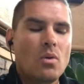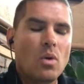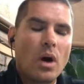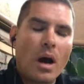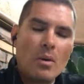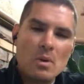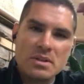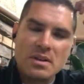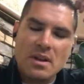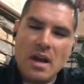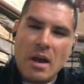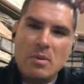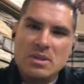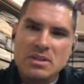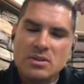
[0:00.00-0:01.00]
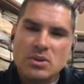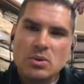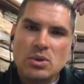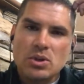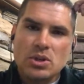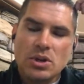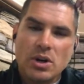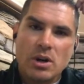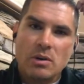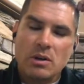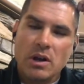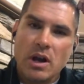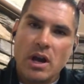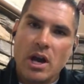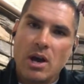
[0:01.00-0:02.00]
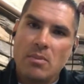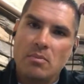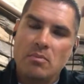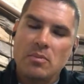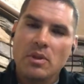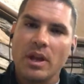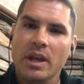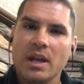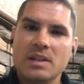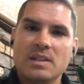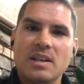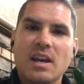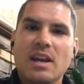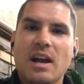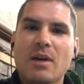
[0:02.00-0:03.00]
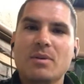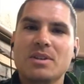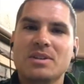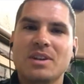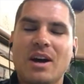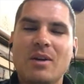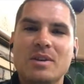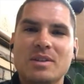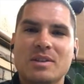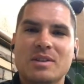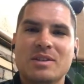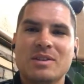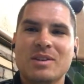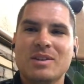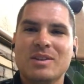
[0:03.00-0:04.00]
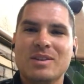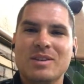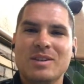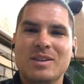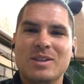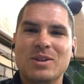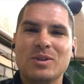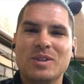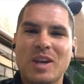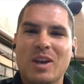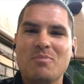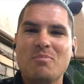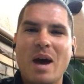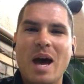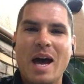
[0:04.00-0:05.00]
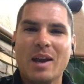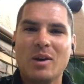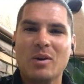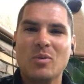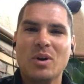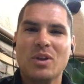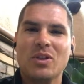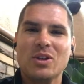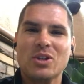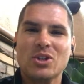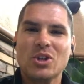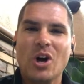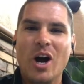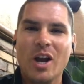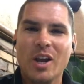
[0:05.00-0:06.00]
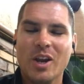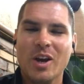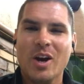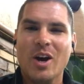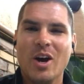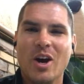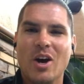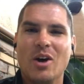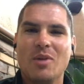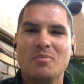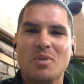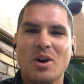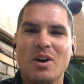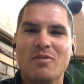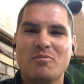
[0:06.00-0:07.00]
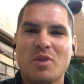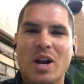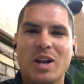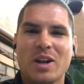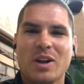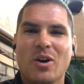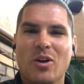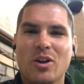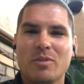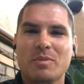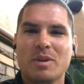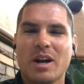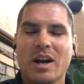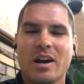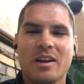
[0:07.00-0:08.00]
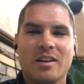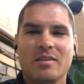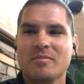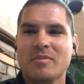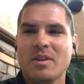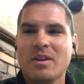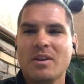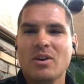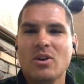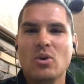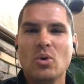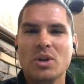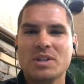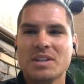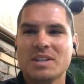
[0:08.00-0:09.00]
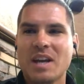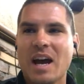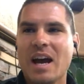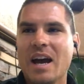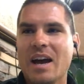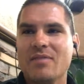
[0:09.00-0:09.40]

Well, I wasn't too sure. Like I said, I was still taken back with the shock of Brandon calling me. Who is this guy?